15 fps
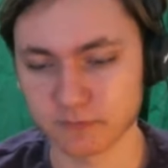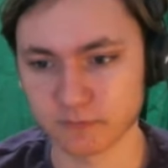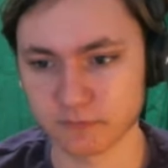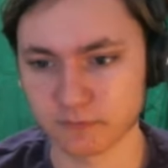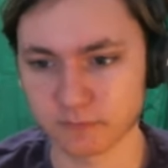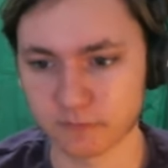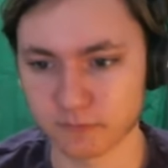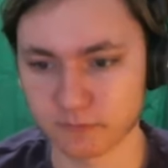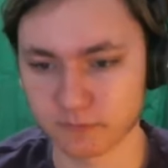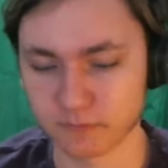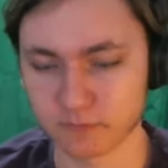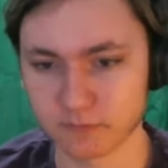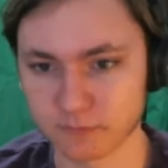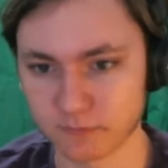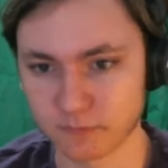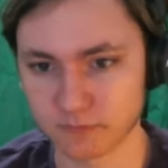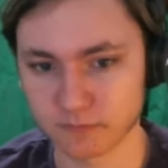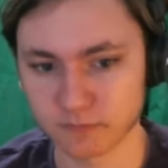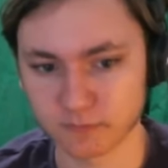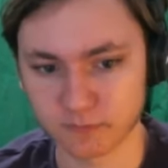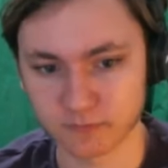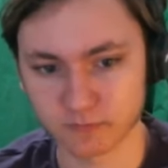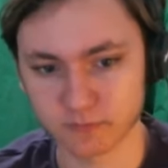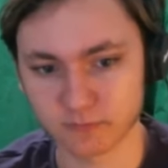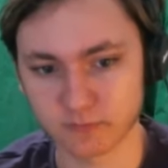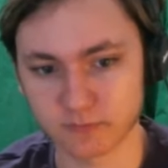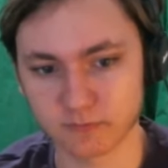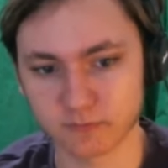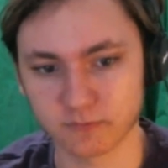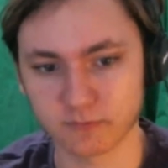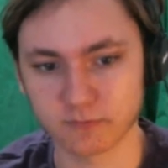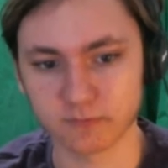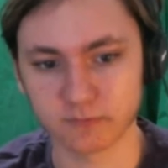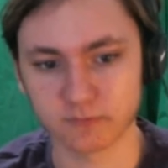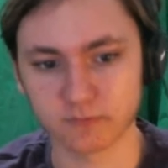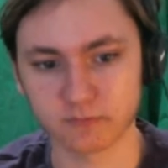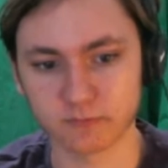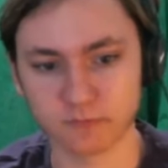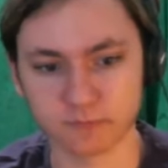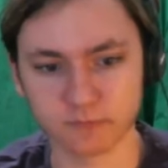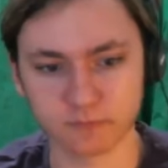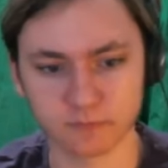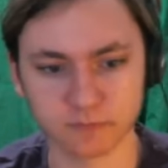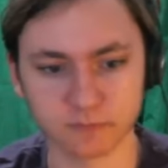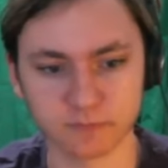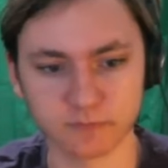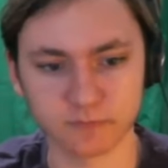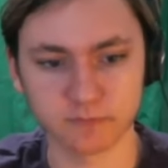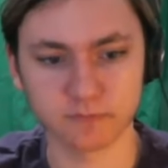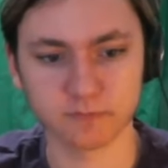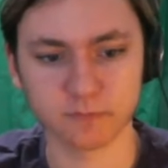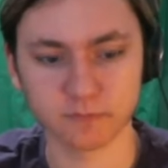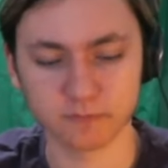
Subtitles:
[no speech]